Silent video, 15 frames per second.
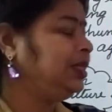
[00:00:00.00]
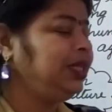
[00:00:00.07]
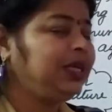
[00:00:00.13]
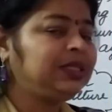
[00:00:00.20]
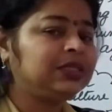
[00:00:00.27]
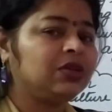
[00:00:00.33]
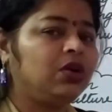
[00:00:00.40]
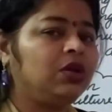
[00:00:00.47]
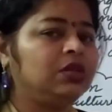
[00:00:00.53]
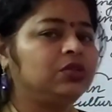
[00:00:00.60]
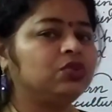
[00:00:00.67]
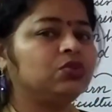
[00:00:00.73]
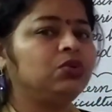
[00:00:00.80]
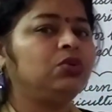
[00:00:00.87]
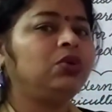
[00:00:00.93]
this
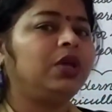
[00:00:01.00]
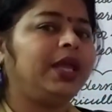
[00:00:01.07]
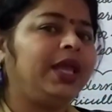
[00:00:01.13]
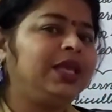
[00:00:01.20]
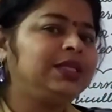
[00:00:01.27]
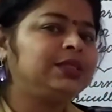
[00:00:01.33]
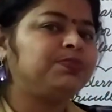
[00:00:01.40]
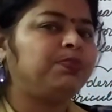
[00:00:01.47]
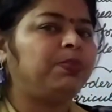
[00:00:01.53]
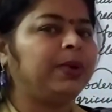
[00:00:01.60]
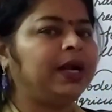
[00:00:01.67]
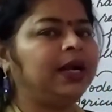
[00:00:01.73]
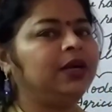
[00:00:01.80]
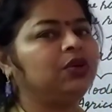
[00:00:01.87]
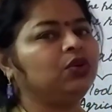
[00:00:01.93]
also is
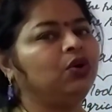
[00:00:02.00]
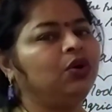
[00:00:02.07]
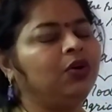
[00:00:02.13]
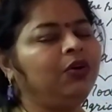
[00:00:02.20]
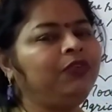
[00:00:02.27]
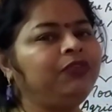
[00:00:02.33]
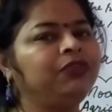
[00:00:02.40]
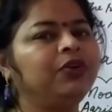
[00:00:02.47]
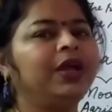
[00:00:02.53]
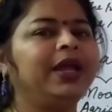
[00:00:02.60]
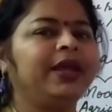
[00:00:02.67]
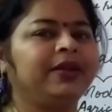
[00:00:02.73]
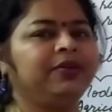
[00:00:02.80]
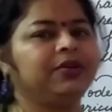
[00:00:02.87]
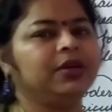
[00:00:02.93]
part of
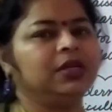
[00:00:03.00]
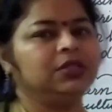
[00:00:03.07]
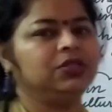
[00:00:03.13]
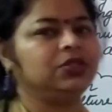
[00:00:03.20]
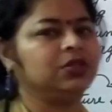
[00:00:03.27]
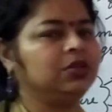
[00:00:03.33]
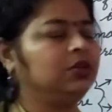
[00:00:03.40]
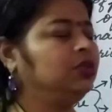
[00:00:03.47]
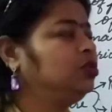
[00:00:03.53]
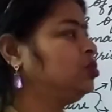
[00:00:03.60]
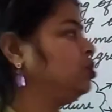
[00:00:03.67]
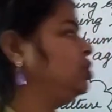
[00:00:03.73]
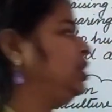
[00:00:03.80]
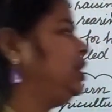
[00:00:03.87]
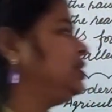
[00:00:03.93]
agriculture.
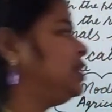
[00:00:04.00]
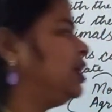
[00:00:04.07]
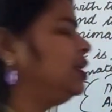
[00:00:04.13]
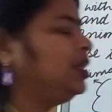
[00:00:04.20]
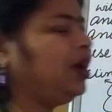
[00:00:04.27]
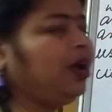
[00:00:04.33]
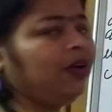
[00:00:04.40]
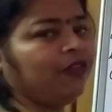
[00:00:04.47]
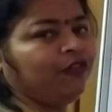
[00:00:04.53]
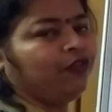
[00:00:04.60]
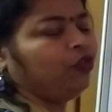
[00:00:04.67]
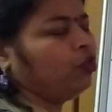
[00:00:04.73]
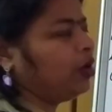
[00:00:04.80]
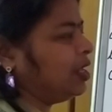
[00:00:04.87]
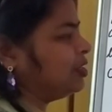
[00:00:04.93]
So these are the
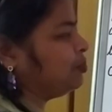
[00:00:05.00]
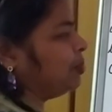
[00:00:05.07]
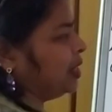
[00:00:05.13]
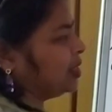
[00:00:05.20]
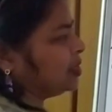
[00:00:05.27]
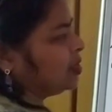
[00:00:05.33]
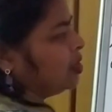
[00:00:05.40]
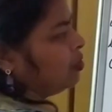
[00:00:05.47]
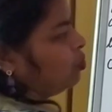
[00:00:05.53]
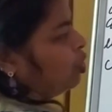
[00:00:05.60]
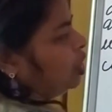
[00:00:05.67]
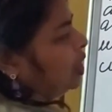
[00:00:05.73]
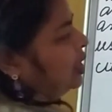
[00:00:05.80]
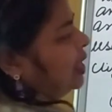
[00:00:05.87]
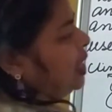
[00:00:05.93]
four aspects.
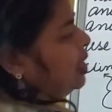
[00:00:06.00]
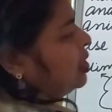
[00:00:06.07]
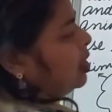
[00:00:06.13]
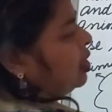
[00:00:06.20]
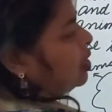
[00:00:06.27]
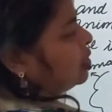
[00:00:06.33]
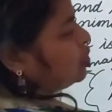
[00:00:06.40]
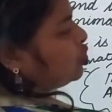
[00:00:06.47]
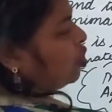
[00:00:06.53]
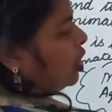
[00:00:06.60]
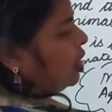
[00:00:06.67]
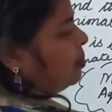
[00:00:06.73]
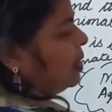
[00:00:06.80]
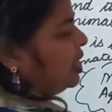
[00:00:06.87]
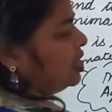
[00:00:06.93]
What are they?
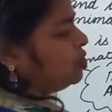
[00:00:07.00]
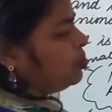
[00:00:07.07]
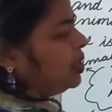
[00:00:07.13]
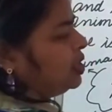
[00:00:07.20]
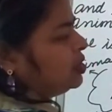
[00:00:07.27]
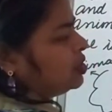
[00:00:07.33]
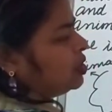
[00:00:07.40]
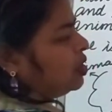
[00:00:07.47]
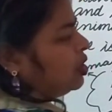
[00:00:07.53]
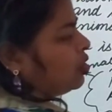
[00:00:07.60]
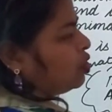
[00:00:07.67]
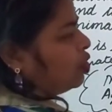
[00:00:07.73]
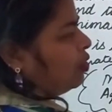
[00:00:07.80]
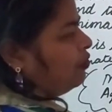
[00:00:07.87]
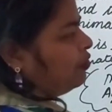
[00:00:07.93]
Soil management,
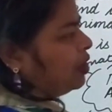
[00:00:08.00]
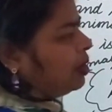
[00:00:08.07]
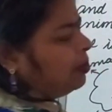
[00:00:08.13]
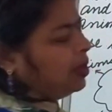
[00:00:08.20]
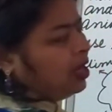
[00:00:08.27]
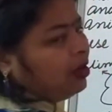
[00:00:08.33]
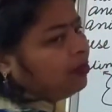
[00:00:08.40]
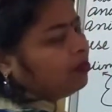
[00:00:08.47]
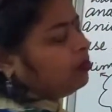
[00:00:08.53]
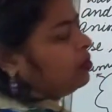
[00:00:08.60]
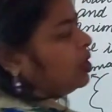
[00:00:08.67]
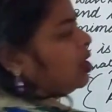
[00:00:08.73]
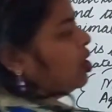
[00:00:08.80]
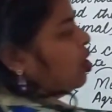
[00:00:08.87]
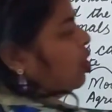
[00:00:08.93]
crop farming,
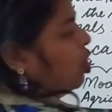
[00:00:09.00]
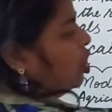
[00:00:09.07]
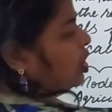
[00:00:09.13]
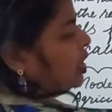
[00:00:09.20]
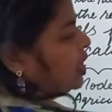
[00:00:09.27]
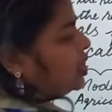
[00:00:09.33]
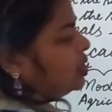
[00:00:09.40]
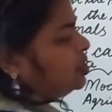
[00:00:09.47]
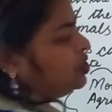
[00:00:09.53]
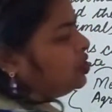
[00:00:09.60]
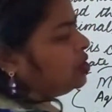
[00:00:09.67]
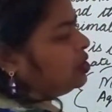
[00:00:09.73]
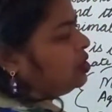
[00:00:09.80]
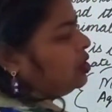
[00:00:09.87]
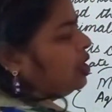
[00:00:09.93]

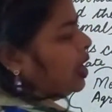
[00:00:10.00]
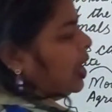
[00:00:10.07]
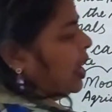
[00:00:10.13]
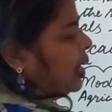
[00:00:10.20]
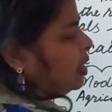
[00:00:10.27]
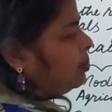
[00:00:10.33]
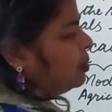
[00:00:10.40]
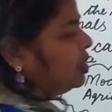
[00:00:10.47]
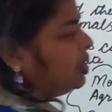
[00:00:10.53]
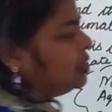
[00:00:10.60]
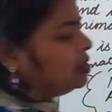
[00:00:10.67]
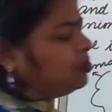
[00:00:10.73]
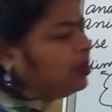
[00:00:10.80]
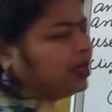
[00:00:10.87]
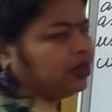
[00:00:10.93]
horticulture, animal
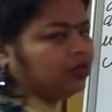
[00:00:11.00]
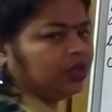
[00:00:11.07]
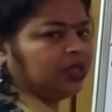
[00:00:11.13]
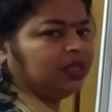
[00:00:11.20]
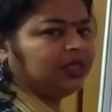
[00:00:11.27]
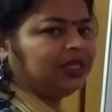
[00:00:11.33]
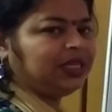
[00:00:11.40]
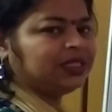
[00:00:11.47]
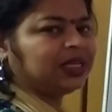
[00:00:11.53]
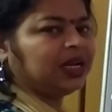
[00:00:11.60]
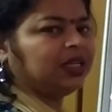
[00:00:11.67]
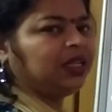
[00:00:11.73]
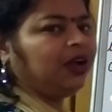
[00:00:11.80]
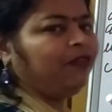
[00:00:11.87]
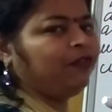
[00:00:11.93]
husbandry. These
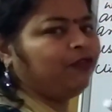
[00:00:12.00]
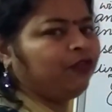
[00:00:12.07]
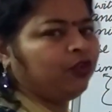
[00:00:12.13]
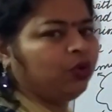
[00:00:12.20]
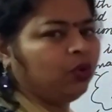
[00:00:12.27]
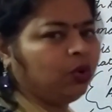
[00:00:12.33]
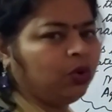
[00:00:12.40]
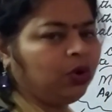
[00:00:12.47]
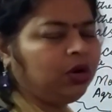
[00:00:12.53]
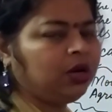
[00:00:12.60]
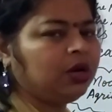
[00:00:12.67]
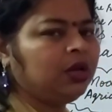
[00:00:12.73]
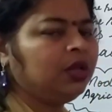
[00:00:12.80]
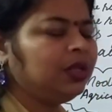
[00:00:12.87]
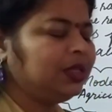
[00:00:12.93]
are the four